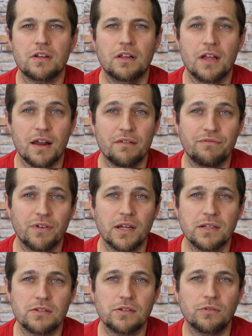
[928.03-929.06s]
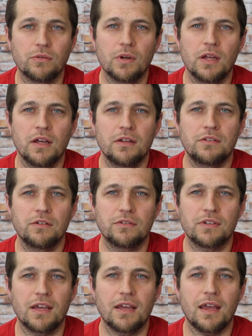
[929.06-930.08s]
a lot of fun to to
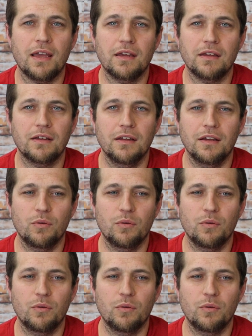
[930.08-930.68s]
say, hey,